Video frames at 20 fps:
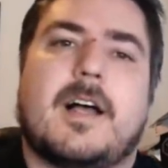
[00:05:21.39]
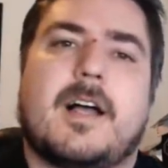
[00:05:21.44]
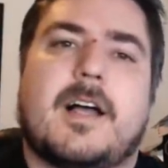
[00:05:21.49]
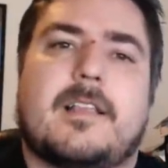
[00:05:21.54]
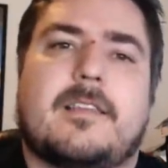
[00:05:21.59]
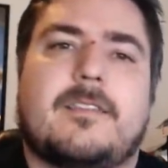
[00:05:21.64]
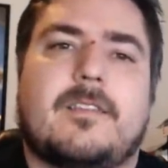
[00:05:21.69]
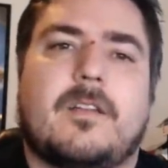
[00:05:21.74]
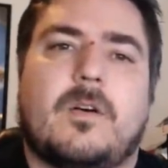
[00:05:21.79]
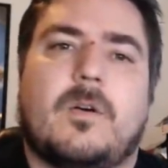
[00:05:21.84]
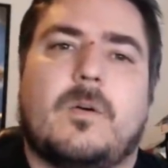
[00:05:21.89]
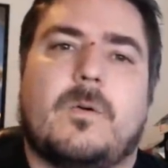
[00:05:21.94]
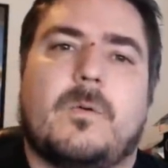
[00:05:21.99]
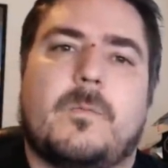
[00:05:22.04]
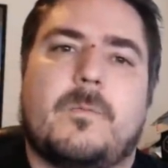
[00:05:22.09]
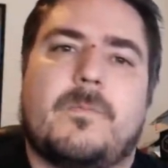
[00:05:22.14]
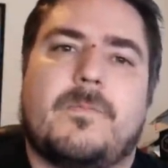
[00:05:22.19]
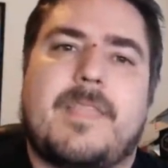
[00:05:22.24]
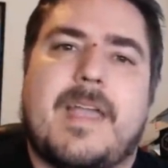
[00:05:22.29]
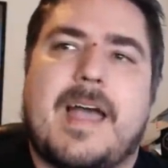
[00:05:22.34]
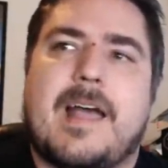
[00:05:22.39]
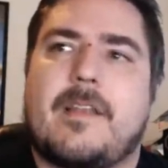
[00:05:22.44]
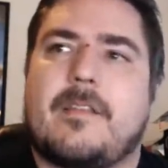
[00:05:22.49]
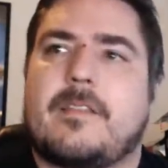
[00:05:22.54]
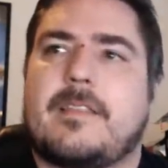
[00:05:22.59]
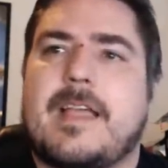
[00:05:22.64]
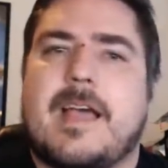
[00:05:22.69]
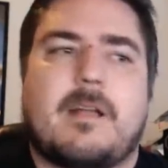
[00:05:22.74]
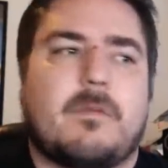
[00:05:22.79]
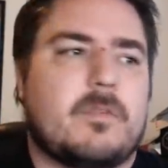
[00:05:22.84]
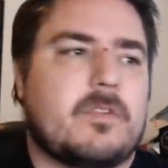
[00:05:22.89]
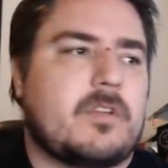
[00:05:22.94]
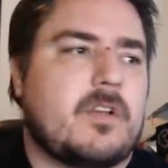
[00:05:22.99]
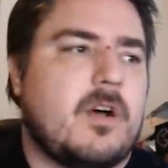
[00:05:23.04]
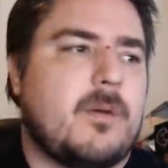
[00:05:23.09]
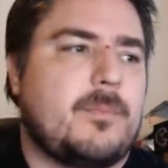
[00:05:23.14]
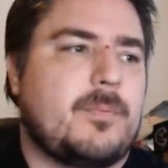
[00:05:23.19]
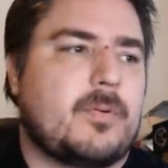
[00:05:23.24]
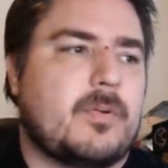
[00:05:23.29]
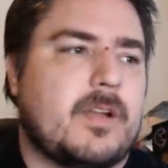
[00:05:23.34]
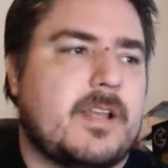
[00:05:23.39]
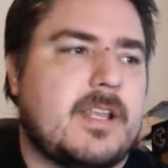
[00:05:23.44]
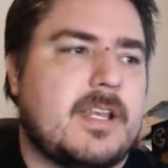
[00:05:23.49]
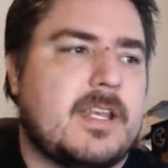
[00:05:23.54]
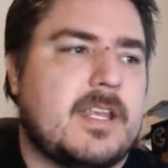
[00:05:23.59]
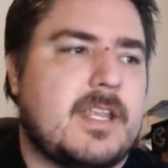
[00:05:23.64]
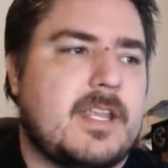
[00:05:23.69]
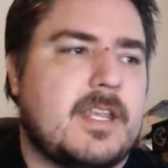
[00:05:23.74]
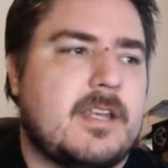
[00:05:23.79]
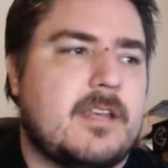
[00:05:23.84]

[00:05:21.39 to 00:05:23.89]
So that was all pretty neat.